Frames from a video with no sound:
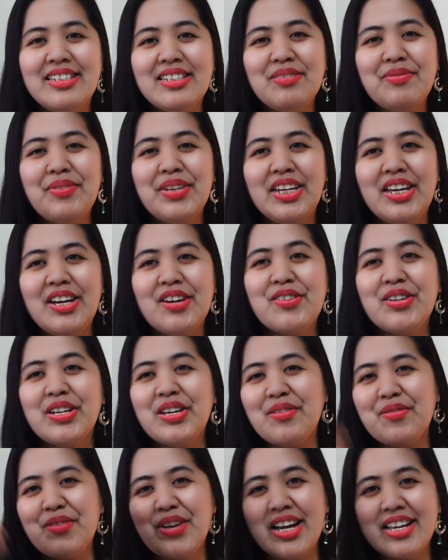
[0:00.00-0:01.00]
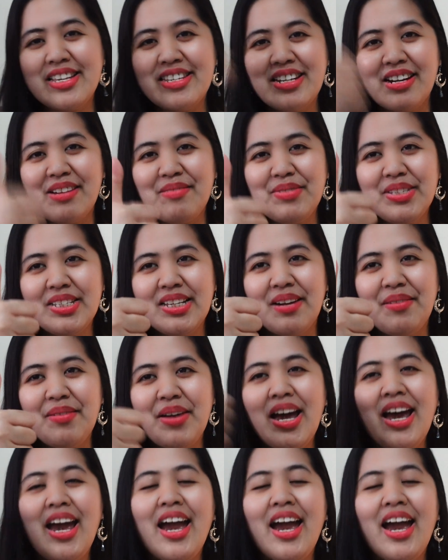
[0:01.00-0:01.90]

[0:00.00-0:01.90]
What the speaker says: this video, give it a thumbs up